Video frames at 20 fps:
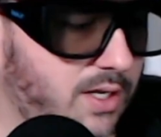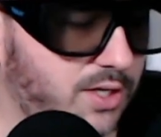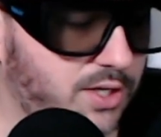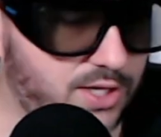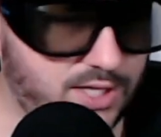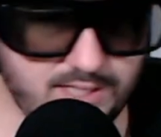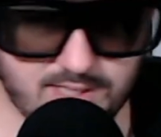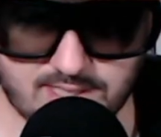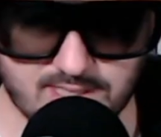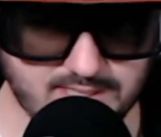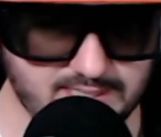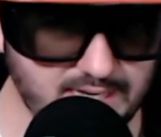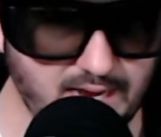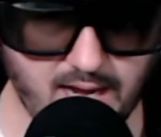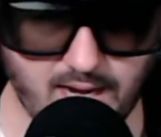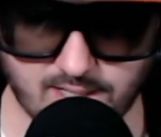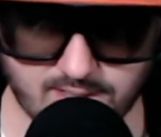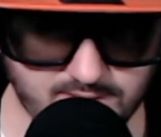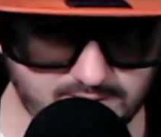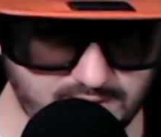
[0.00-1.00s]
this is
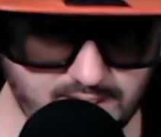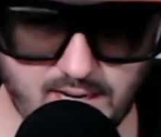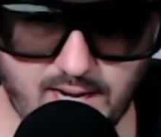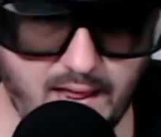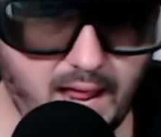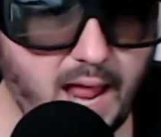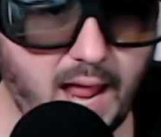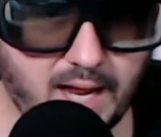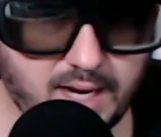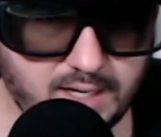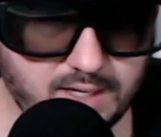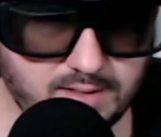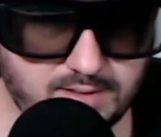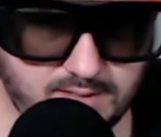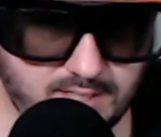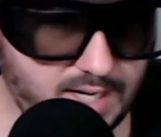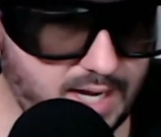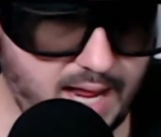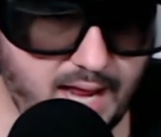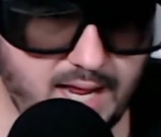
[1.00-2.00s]
not today.
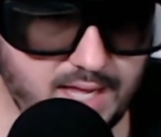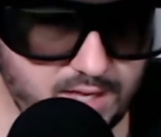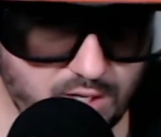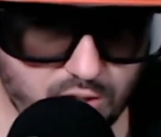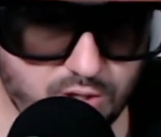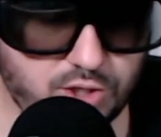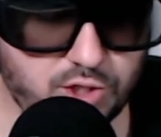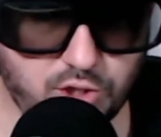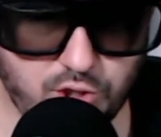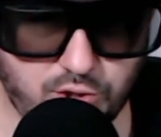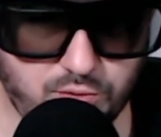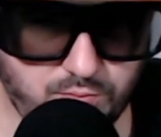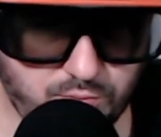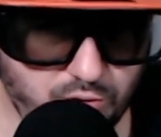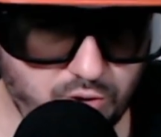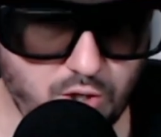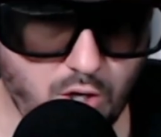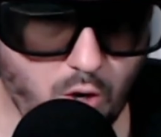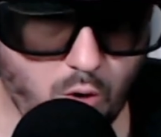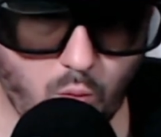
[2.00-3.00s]
Today, there's
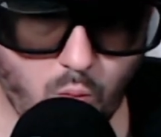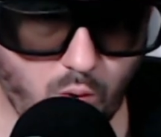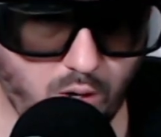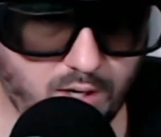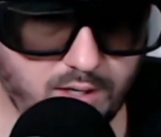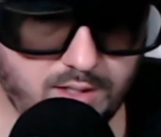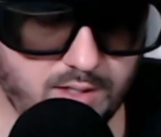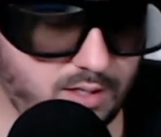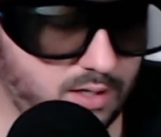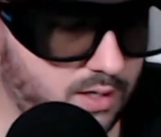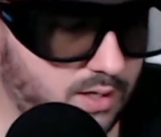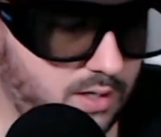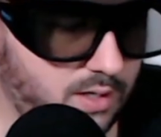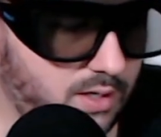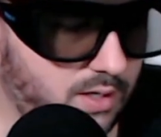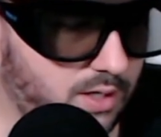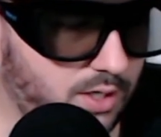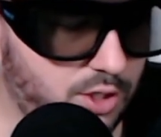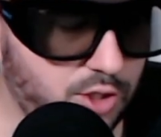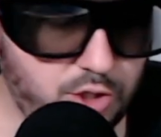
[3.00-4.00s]
no one
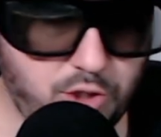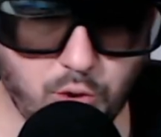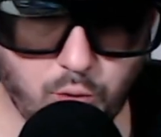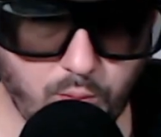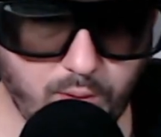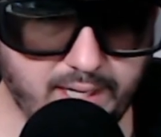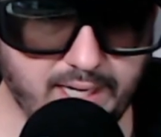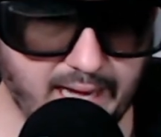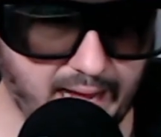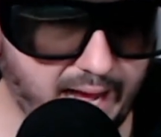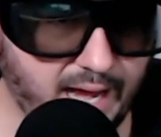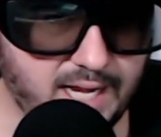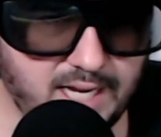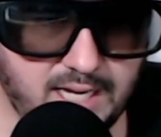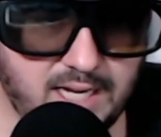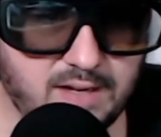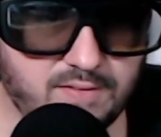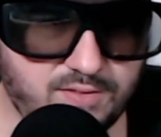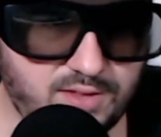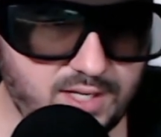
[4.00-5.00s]
doing any of